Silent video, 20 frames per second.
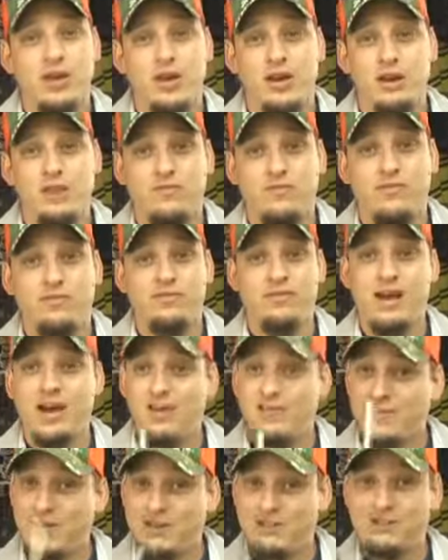And if it's
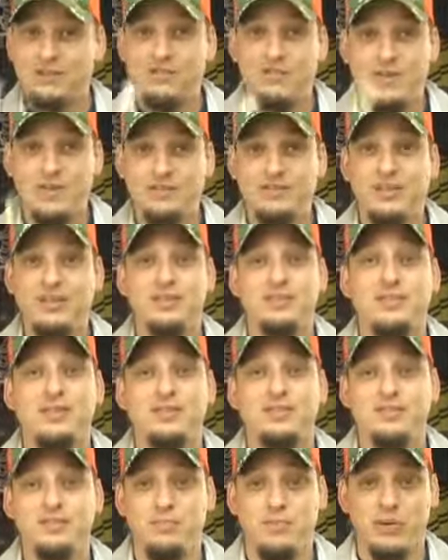not face-to-face like
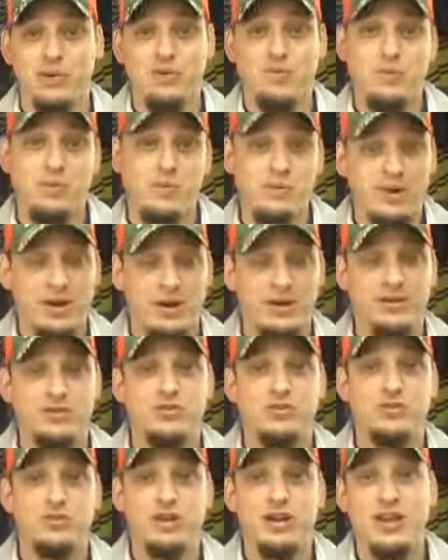this, it better be behind a
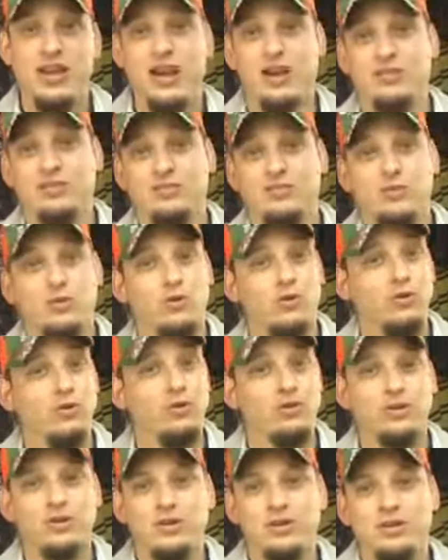screencast,
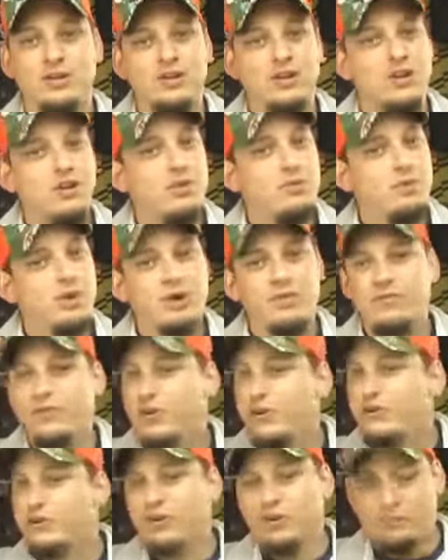or you better
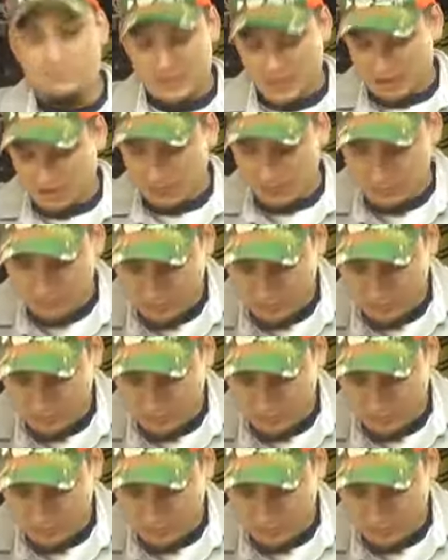figure something out.